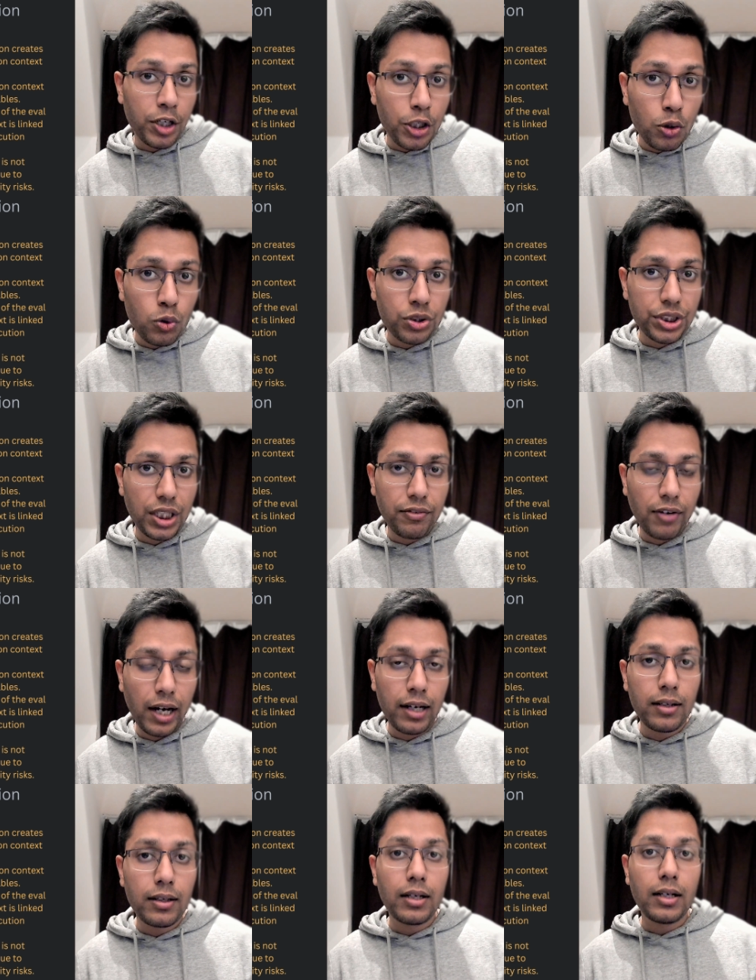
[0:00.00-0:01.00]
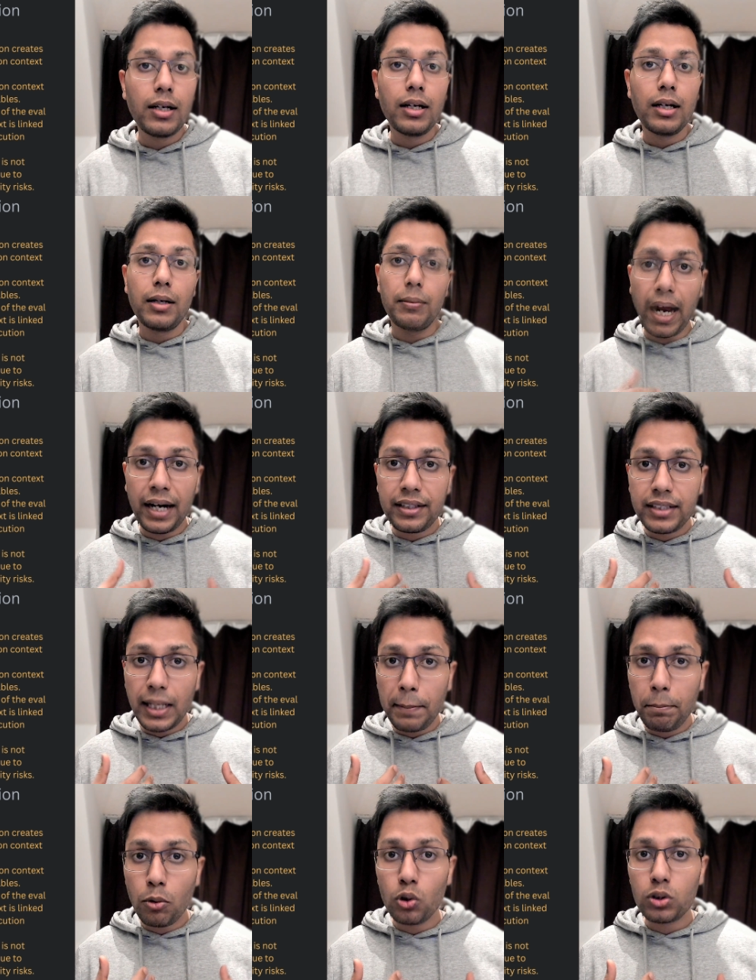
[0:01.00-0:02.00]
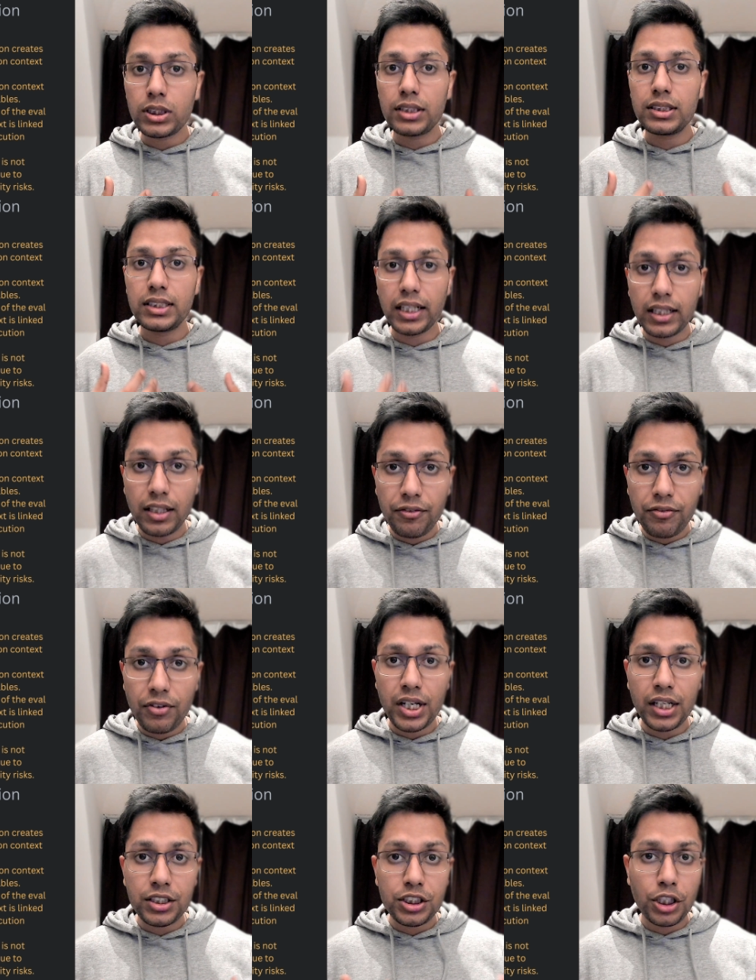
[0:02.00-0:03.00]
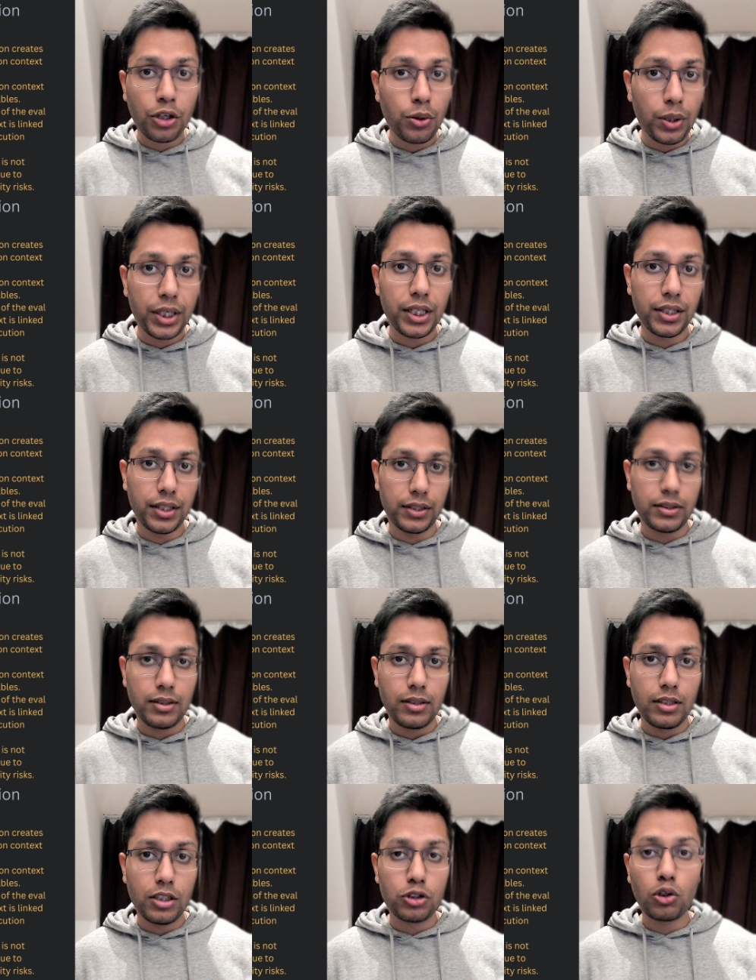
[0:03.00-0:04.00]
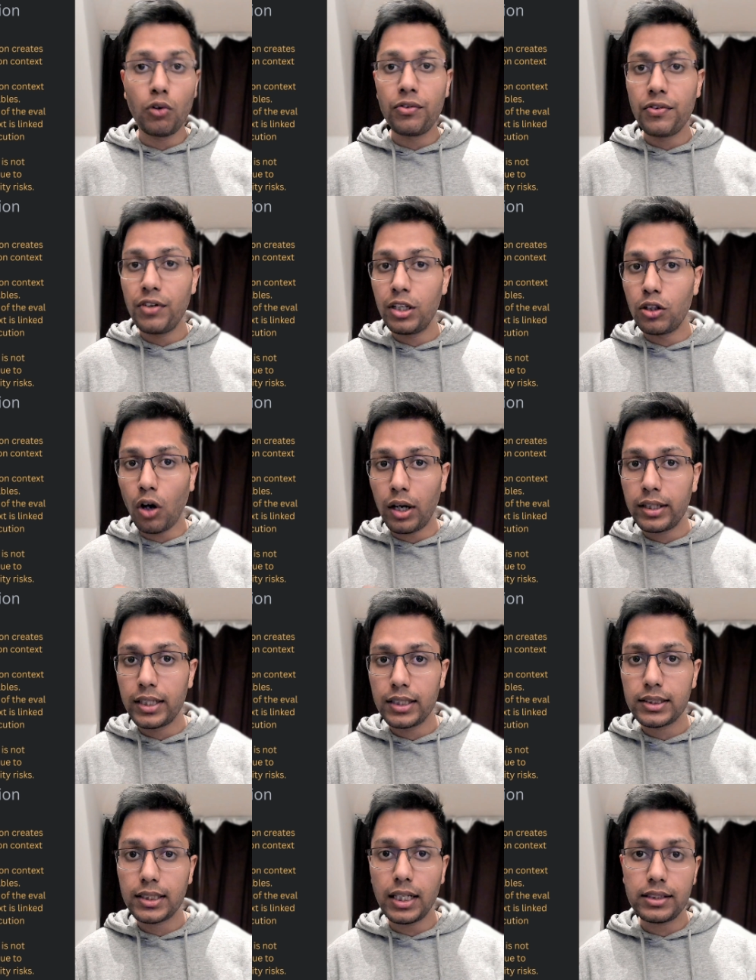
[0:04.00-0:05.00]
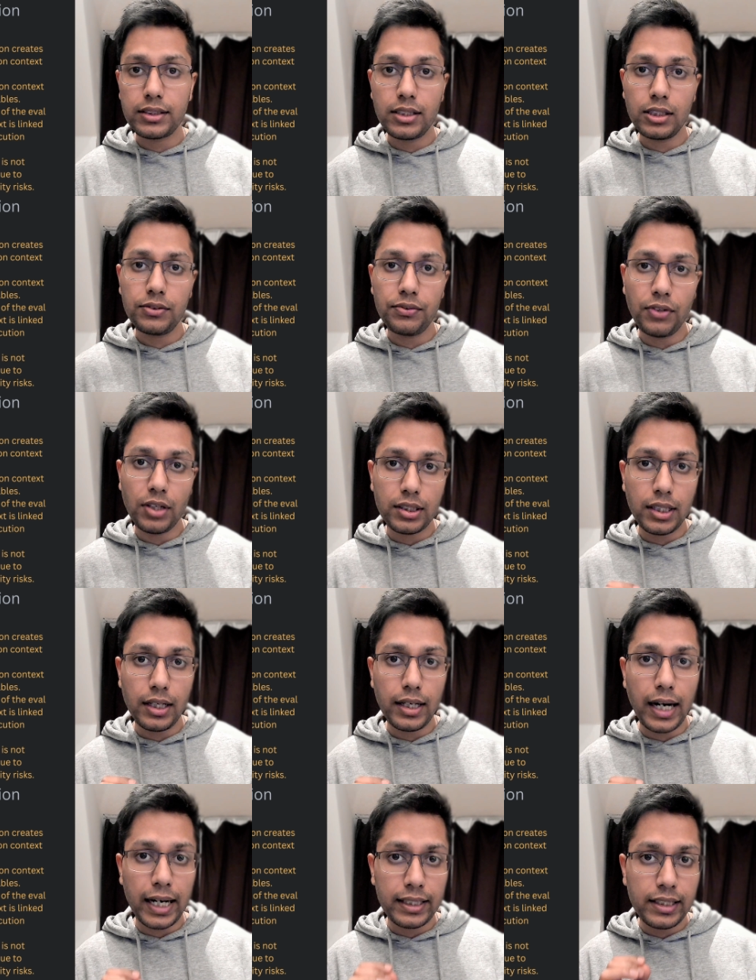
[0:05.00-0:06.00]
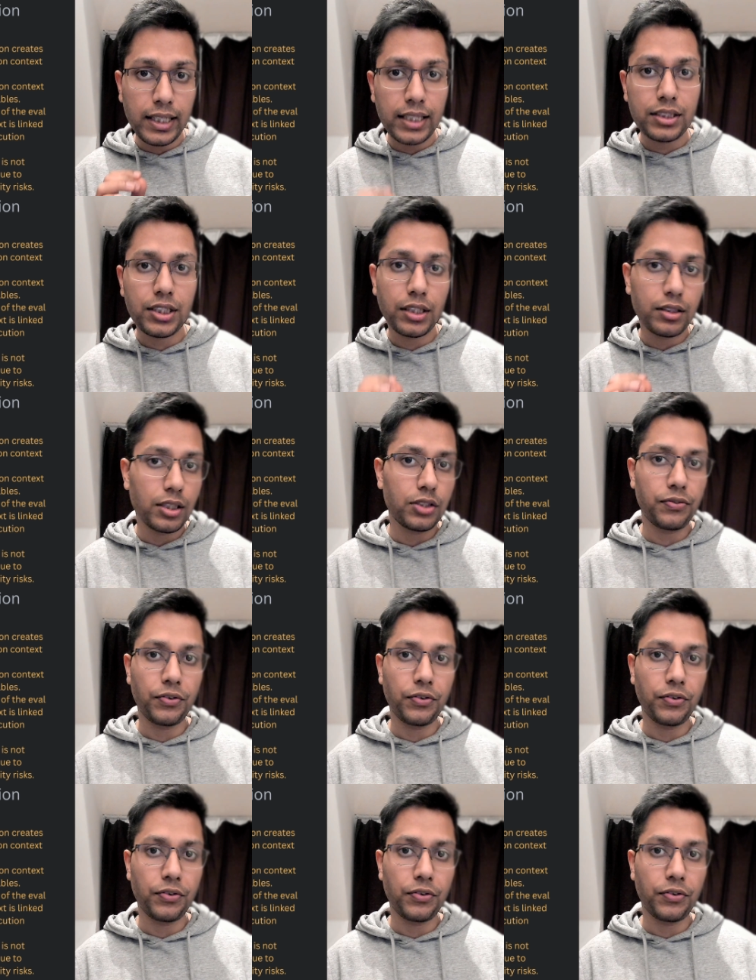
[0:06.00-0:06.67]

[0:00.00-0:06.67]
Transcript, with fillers: used eval and they pose a significant security risk. So we will not discuss this further, at least in this